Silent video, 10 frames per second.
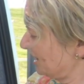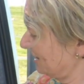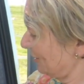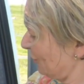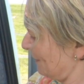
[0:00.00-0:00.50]

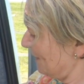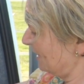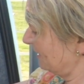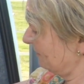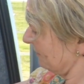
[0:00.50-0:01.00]

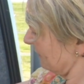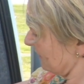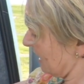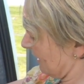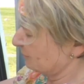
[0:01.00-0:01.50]
equipment,
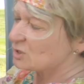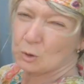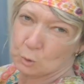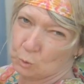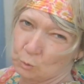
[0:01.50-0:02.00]

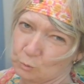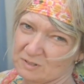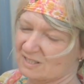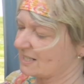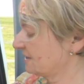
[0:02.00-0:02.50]
tools,
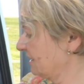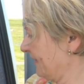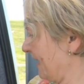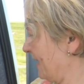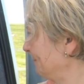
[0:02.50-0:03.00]
things like that.